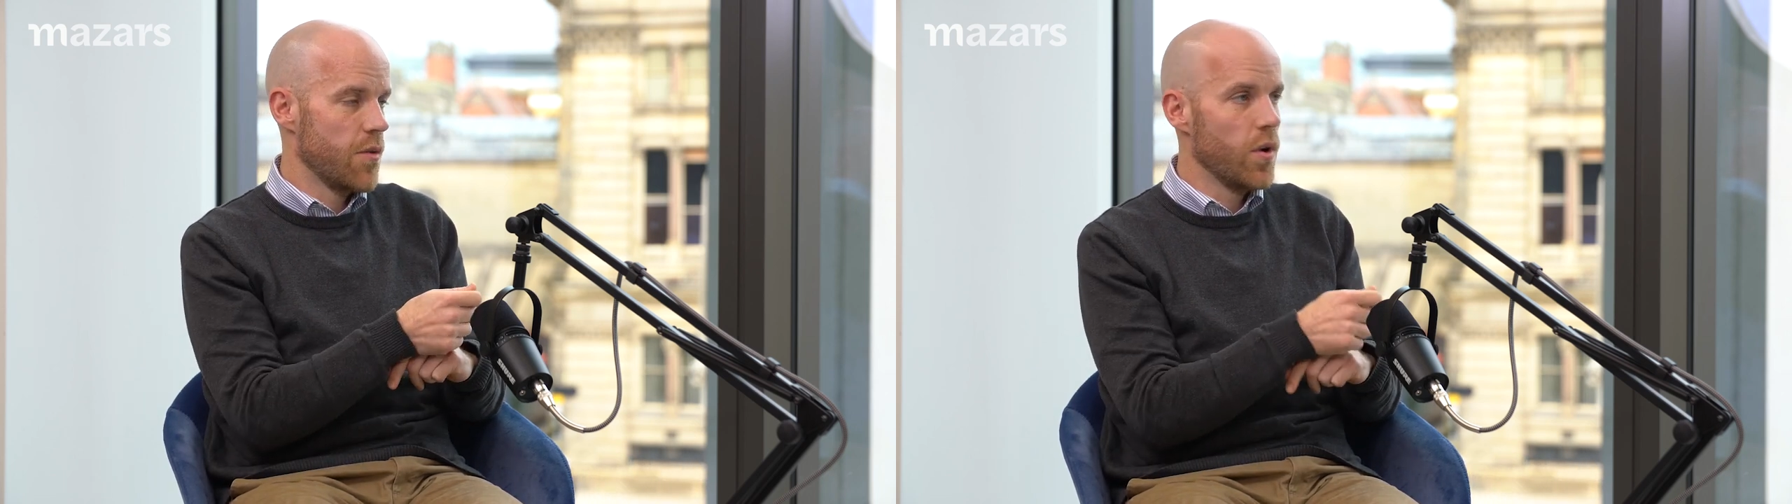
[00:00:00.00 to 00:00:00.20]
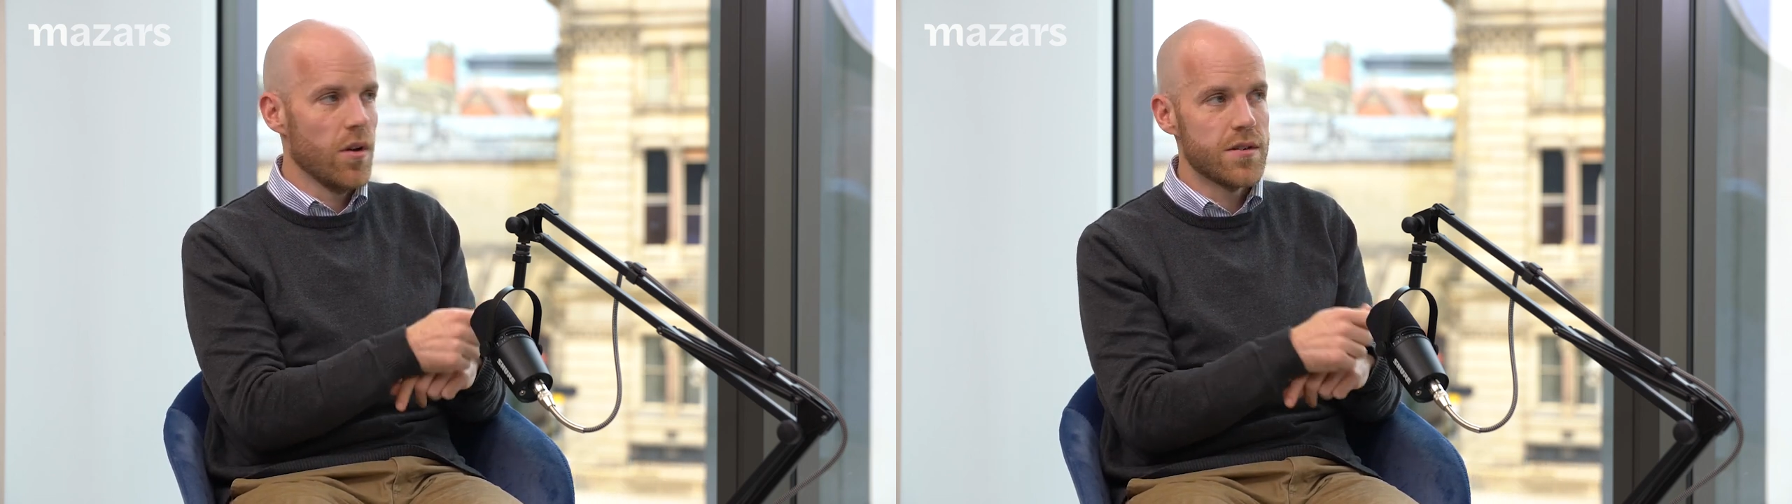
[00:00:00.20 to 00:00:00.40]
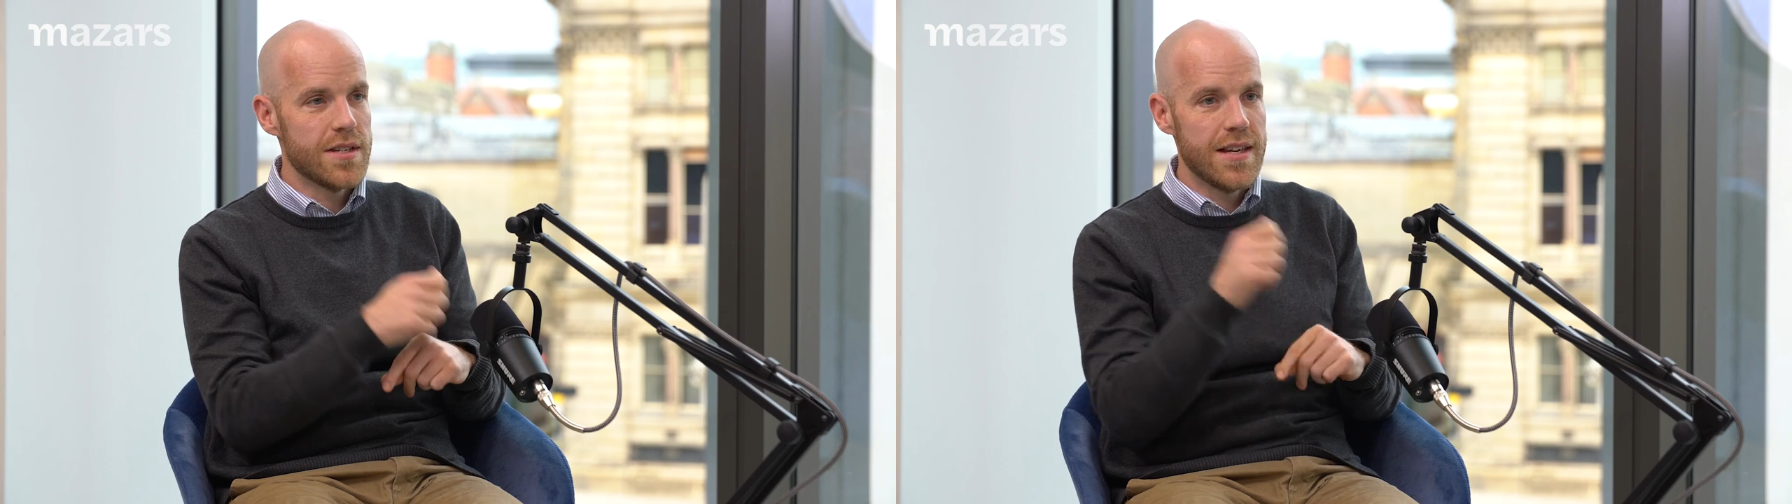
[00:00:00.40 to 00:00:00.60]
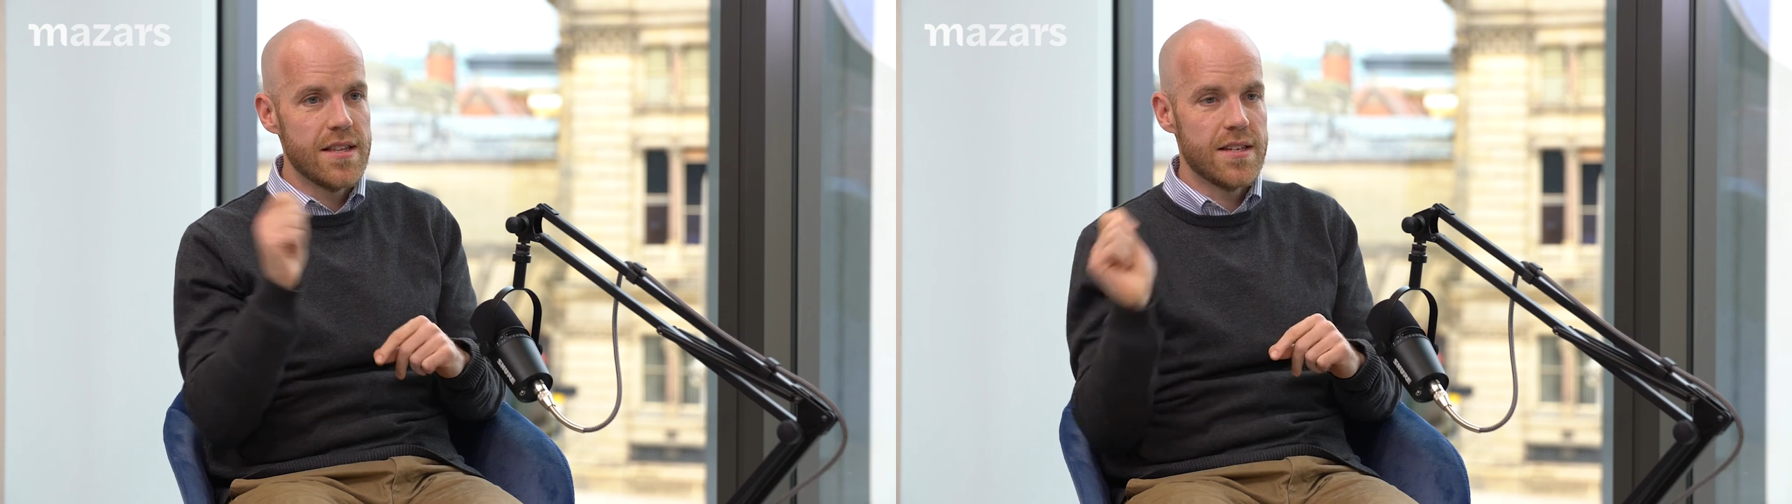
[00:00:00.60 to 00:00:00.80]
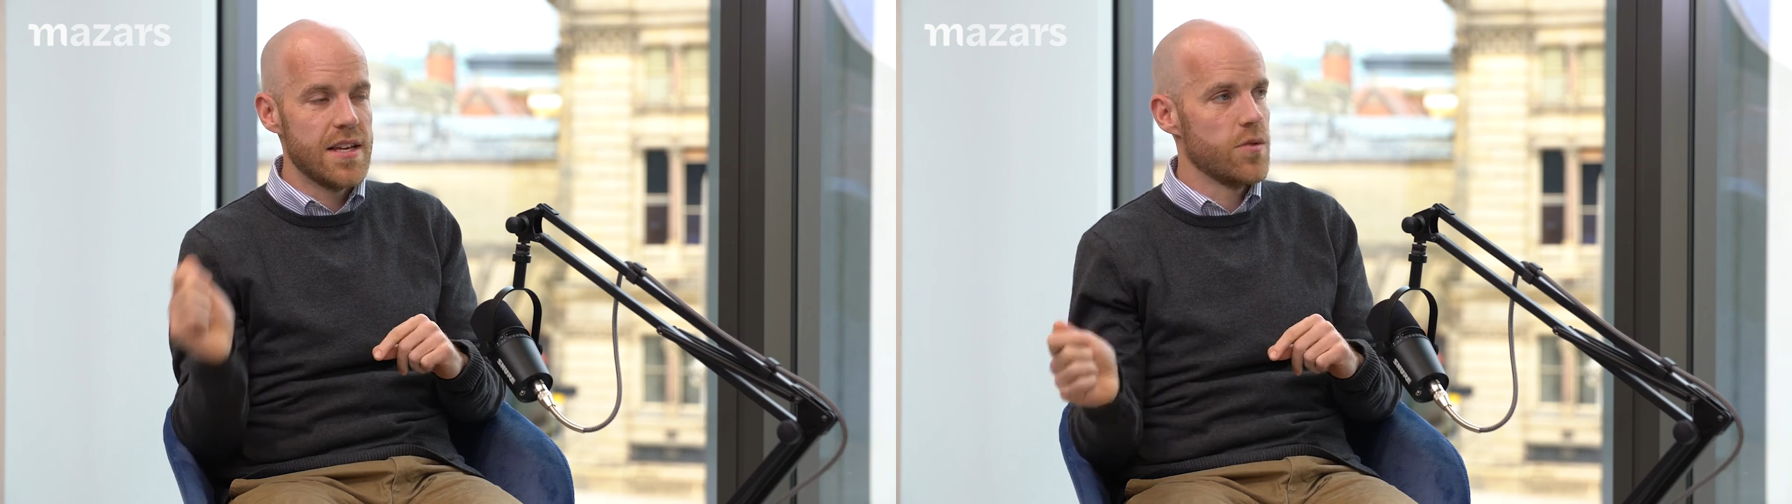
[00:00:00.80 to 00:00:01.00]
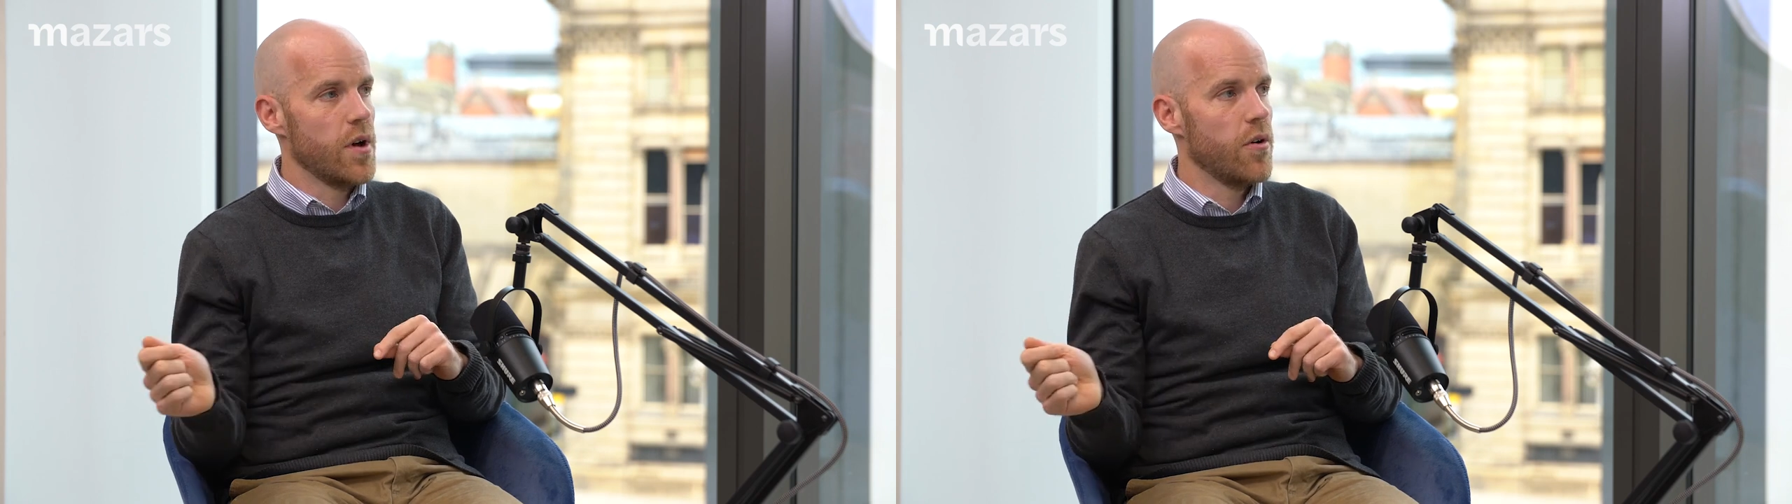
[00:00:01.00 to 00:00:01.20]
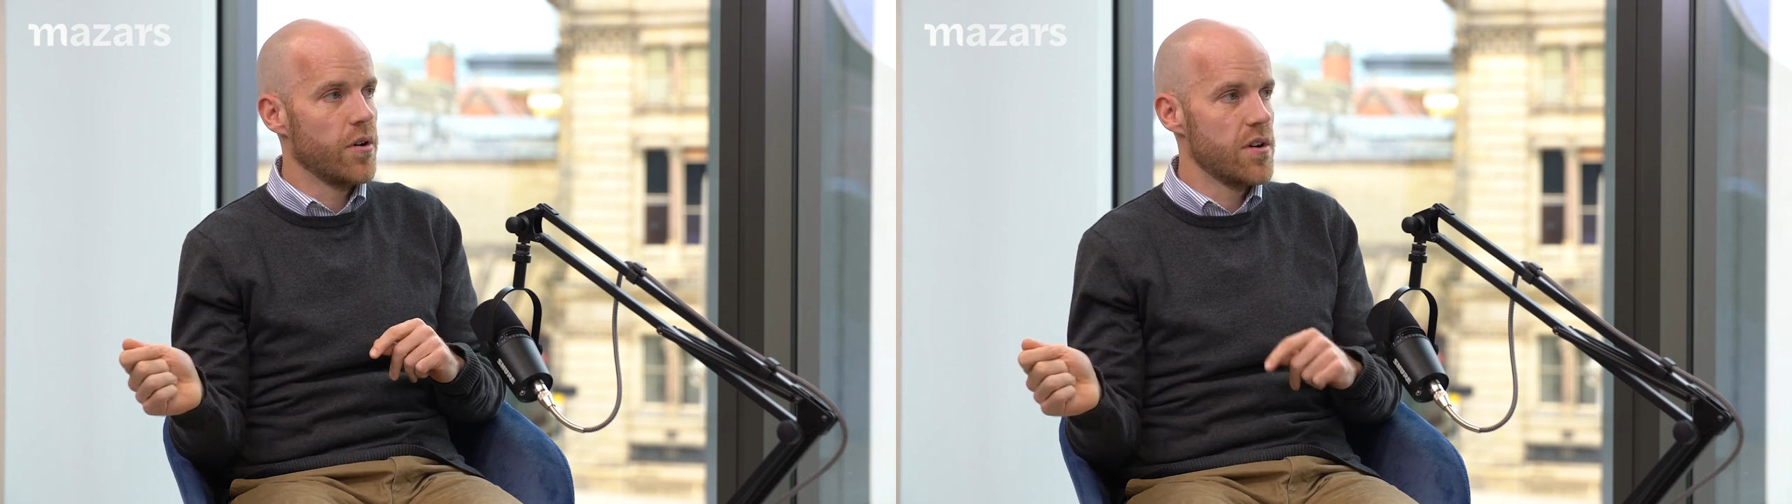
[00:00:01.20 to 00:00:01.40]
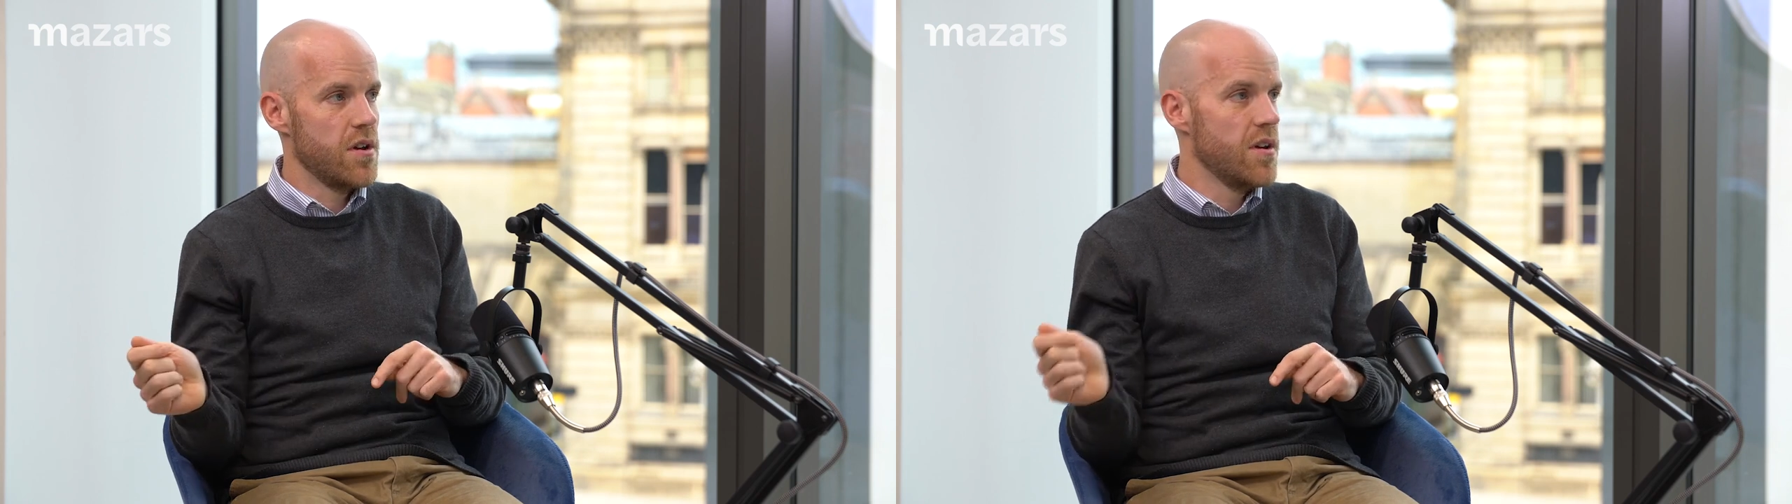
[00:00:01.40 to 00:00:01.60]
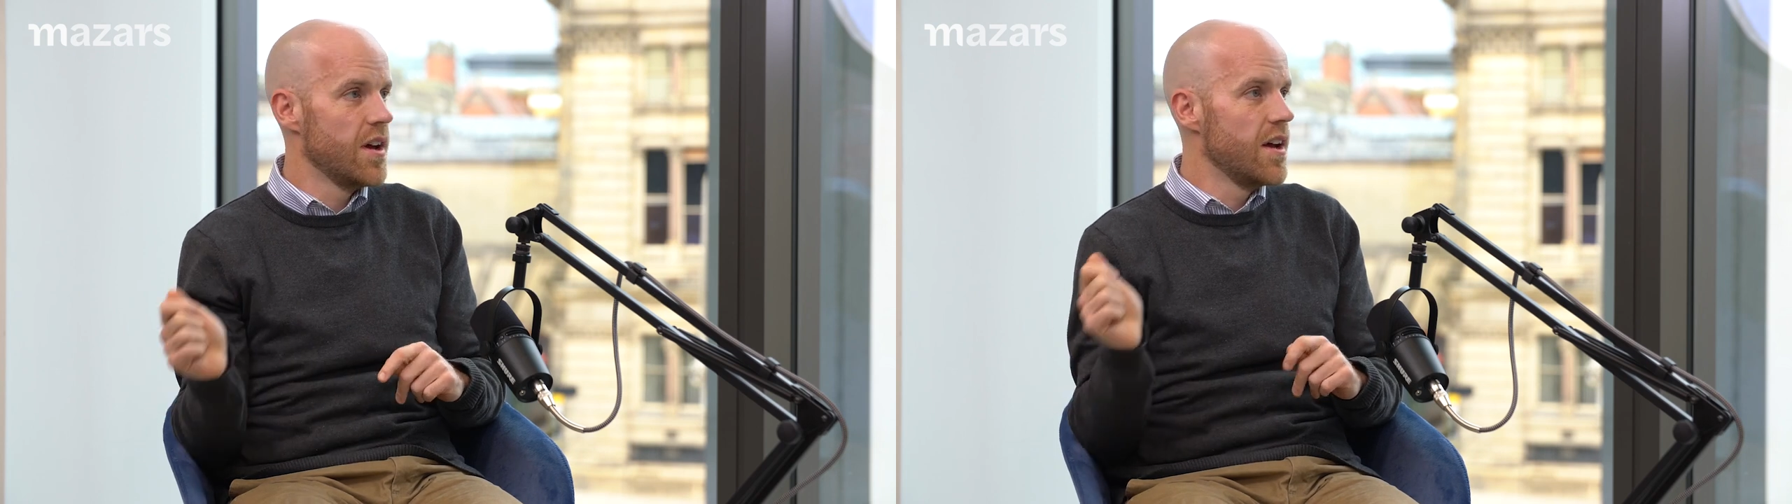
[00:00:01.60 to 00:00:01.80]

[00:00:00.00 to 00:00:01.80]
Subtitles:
We'll also delete the data we're holding on you.